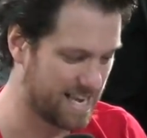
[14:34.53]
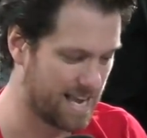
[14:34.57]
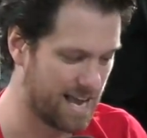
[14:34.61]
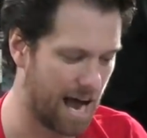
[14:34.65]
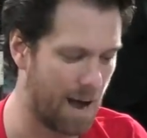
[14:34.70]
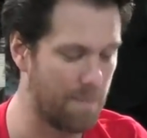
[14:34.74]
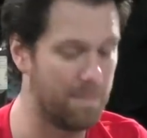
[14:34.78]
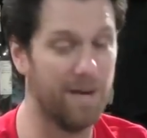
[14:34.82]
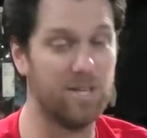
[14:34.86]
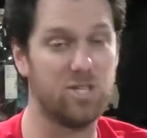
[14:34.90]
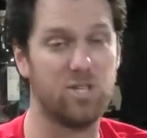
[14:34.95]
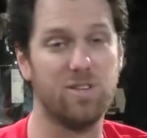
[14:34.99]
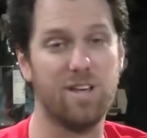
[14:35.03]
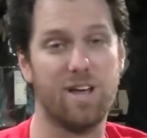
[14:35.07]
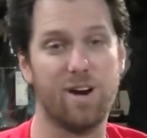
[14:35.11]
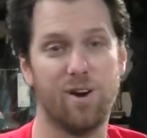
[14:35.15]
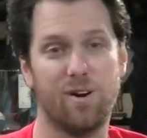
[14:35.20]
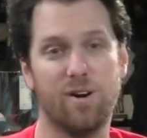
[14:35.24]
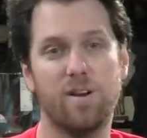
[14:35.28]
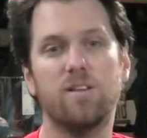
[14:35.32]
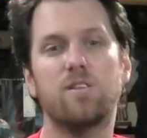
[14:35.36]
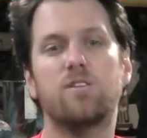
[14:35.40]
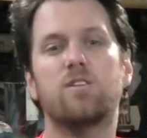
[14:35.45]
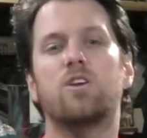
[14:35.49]
I bet you that
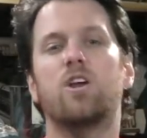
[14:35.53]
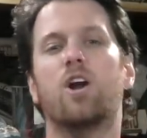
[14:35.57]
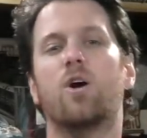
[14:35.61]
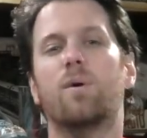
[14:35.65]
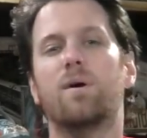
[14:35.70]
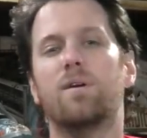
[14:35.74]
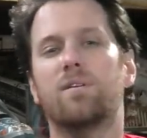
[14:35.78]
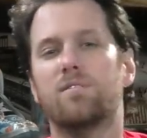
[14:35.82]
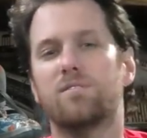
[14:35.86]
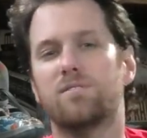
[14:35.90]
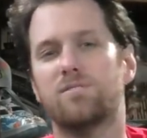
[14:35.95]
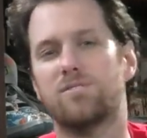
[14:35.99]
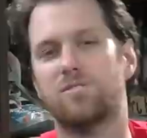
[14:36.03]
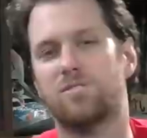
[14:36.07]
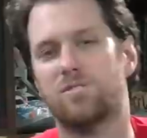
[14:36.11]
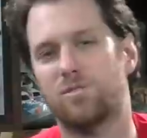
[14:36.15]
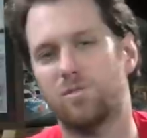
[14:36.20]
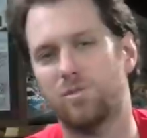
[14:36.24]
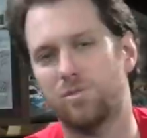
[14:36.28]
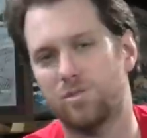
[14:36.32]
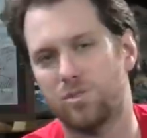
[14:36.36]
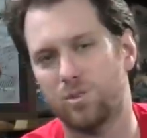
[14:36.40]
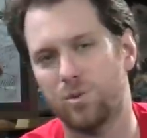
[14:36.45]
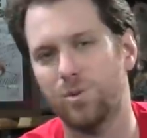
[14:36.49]
are, you know what?
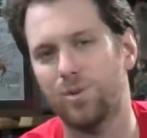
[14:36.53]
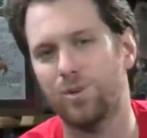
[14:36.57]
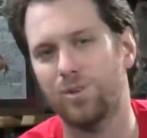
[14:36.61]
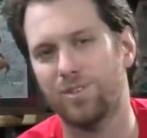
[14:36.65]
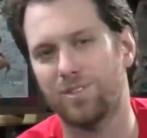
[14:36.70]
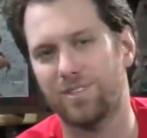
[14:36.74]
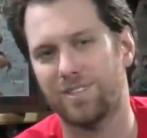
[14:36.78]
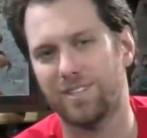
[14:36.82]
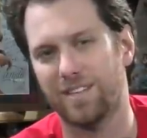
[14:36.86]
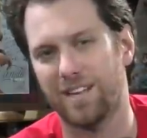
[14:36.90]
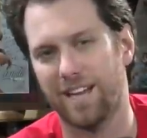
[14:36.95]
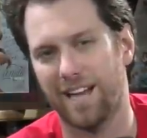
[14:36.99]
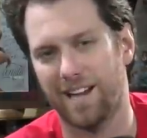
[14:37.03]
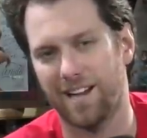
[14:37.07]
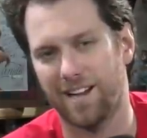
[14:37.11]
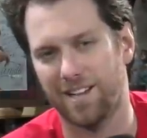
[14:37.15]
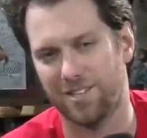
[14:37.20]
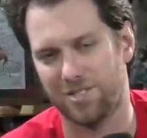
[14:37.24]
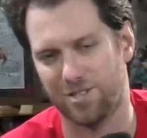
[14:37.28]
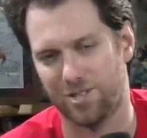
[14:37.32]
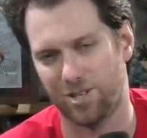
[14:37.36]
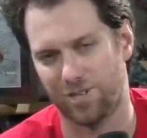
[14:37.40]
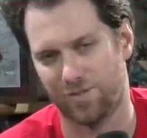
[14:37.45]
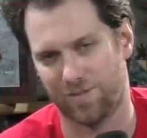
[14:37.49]
Do a little
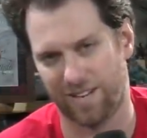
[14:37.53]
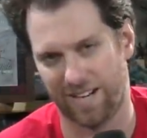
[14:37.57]
search for that